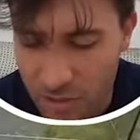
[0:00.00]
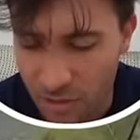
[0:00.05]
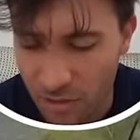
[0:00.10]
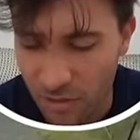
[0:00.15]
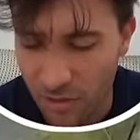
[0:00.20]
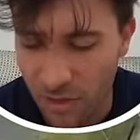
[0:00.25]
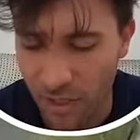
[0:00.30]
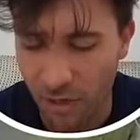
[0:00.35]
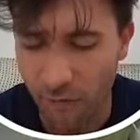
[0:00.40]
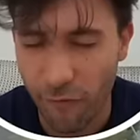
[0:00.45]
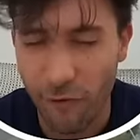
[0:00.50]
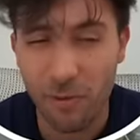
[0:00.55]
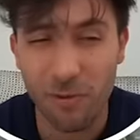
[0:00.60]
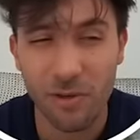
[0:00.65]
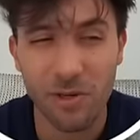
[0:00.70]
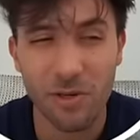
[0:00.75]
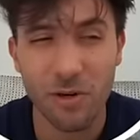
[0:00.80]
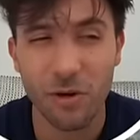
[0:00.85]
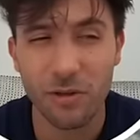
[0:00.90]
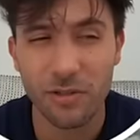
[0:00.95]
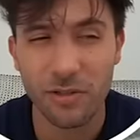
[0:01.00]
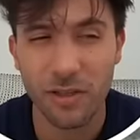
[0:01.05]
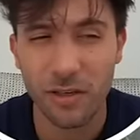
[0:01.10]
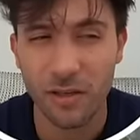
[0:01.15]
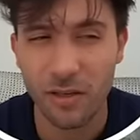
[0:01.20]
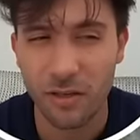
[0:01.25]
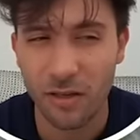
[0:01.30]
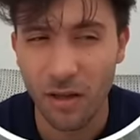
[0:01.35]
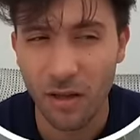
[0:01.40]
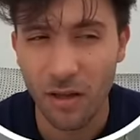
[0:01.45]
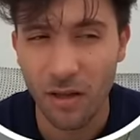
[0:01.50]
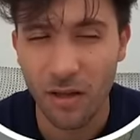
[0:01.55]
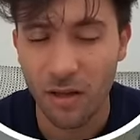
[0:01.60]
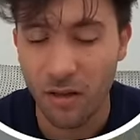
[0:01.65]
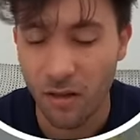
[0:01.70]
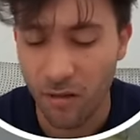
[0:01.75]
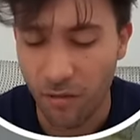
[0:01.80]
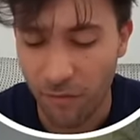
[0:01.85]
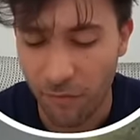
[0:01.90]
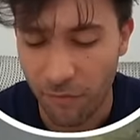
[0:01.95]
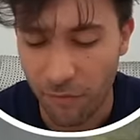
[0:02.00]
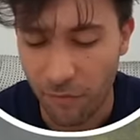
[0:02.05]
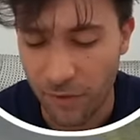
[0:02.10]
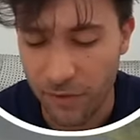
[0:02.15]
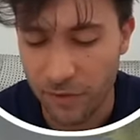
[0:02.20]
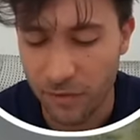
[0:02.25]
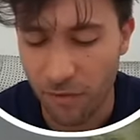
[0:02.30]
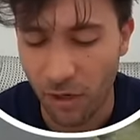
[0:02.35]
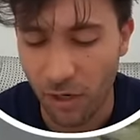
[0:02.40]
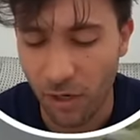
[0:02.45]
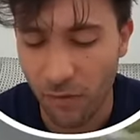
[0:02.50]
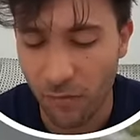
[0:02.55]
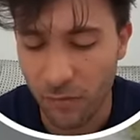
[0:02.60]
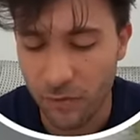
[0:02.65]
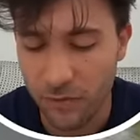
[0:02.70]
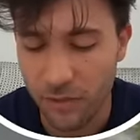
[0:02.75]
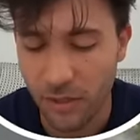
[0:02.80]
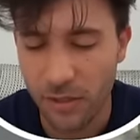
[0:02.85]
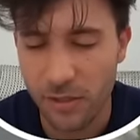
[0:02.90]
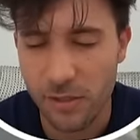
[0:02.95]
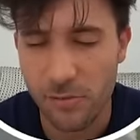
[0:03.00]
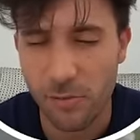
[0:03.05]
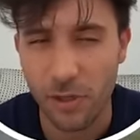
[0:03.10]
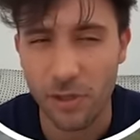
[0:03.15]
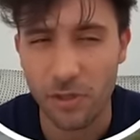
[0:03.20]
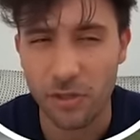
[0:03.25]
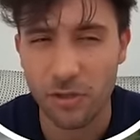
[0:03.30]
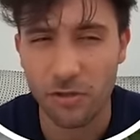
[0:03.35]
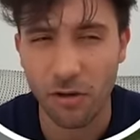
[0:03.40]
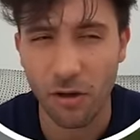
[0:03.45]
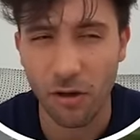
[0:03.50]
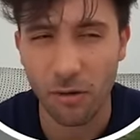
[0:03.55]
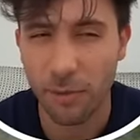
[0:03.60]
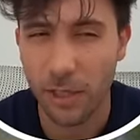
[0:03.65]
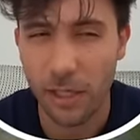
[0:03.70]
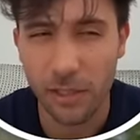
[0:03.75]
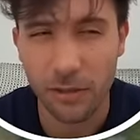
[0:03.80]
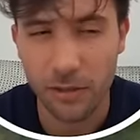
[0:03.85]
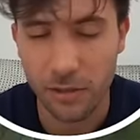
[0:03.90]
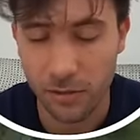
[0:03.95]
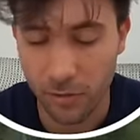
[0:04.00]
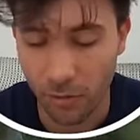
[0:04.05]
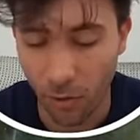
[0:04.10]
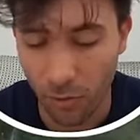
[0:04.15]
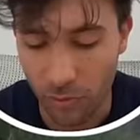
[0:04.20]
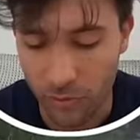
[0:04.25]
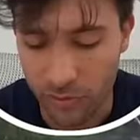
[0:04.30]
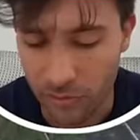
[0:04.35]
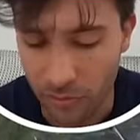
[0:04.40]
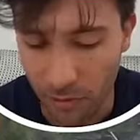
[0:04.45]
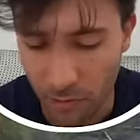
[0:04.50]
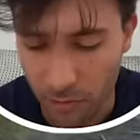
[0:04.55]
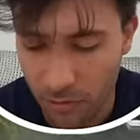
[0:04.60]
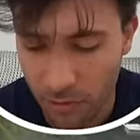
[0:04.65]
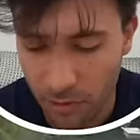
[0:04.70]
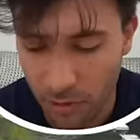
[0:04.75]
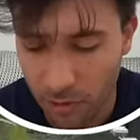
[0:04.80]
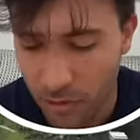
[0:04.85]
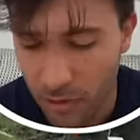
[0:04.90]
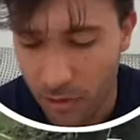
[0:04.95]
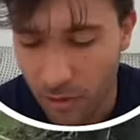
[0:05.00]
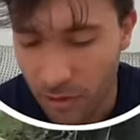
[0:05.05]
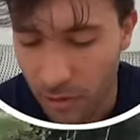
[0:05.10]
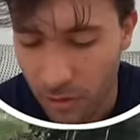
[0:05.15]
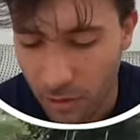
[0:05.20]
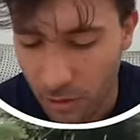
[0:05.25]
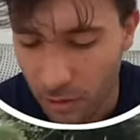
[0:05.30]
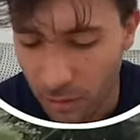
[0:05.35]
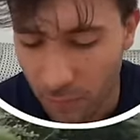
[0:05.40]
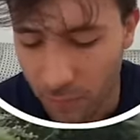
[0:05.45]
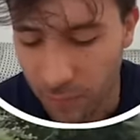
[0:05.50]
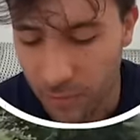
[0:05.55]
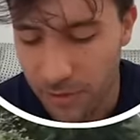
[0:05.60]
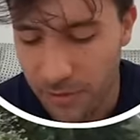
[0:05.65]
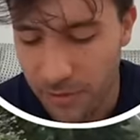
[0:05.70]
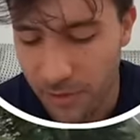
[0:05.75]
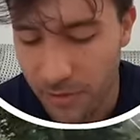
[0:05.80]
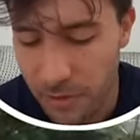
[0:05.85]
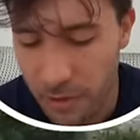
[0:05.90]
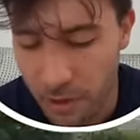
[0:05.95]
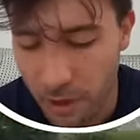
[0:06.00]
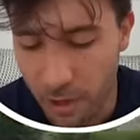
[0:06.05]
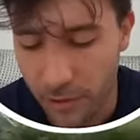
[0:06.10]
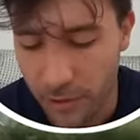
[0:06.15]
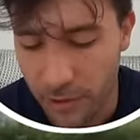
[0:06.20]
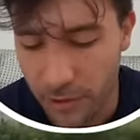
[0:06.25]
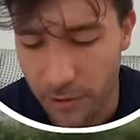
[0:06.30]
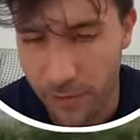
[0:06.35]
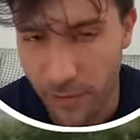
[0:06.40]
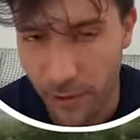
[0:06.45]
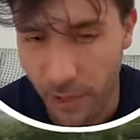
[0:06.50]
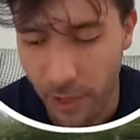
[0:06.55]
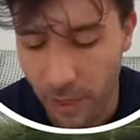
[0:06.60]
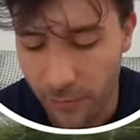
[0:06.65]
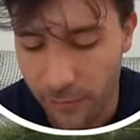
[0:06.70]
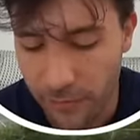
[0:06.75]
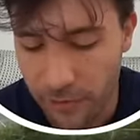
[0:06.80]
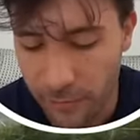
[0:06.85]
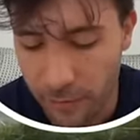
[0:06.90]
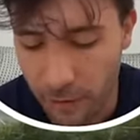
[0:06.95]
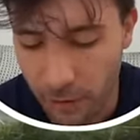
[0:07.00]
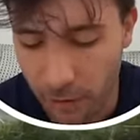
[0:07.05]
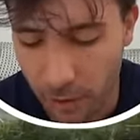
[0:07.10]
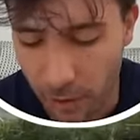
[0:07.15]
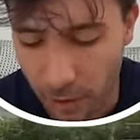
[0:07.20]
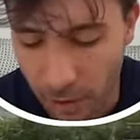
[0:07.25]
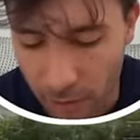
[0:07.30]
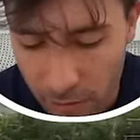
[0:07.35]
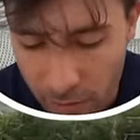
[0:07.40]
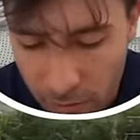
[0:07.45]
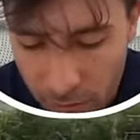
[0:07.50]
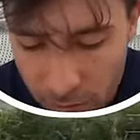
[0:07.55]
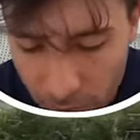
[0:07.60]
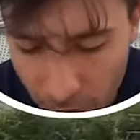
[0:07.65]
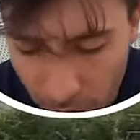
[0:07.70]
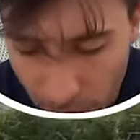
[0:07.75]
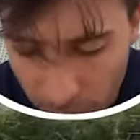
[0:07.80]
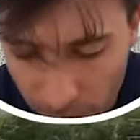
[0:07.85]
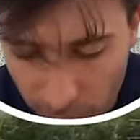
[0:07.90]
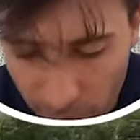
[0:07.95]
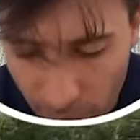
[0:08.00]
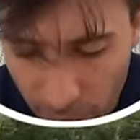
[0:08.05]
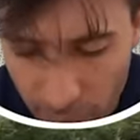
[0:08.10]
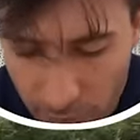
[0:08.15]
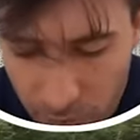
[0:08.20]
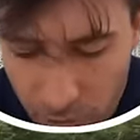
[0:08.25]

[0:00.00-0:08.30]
their, like, if anyone knows how to fix your iPhone settings where it just automatically goes dark, please let me know, because it happens to me a lot. I'll be flying my